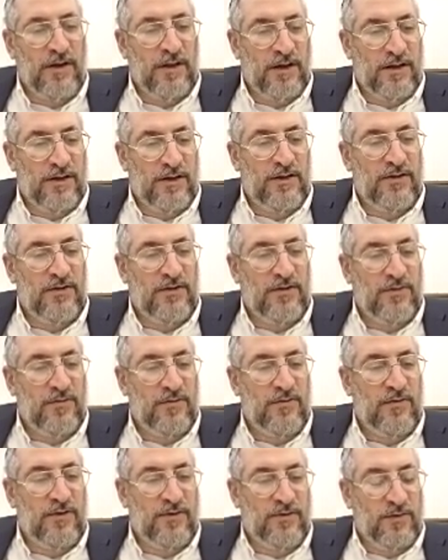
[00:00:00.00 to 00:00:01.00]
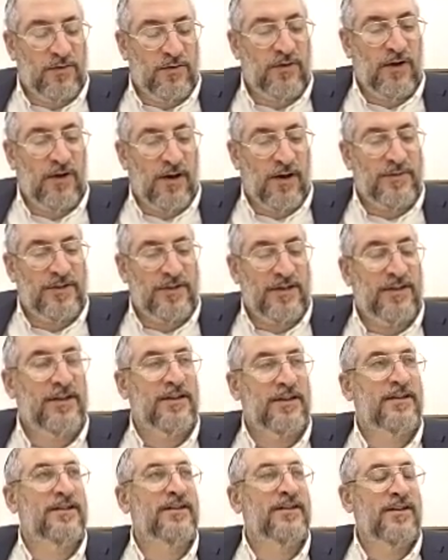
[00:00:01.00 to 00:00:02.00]
He did two times, he
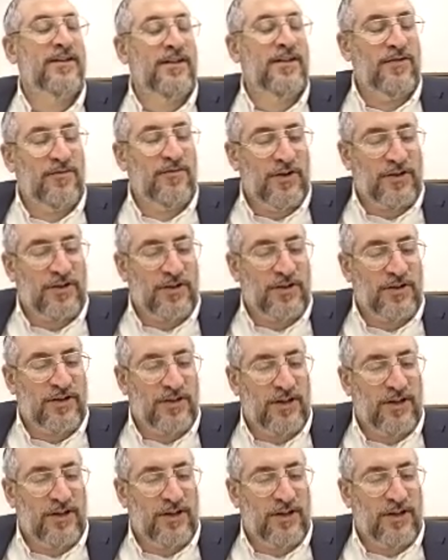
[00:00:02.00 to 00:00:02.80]
did Risha